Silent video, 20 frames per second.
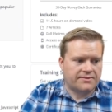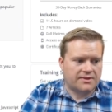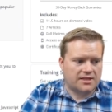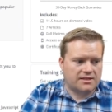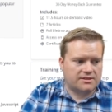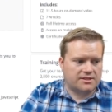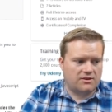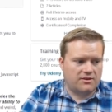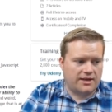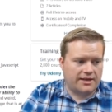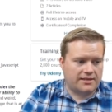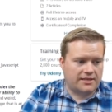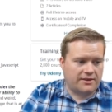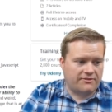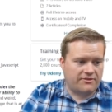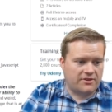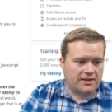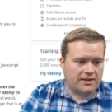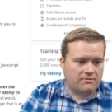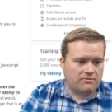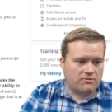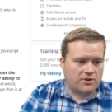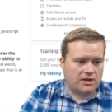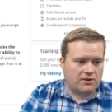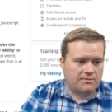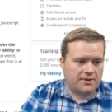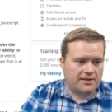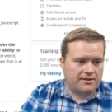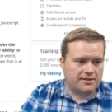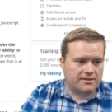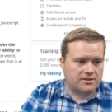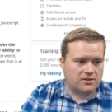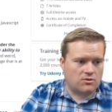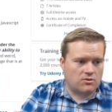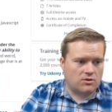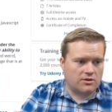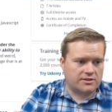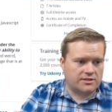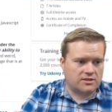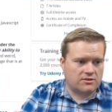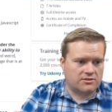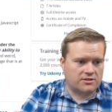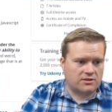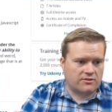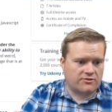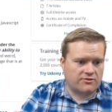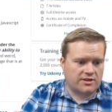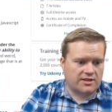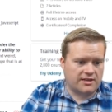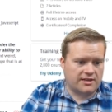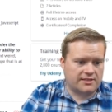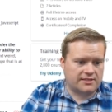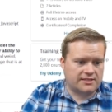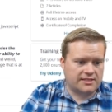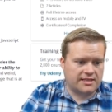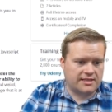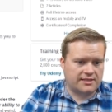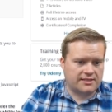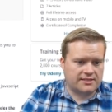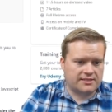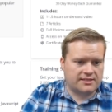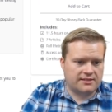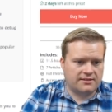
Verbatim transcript: So I definitely recommend this course. Goes over ES6.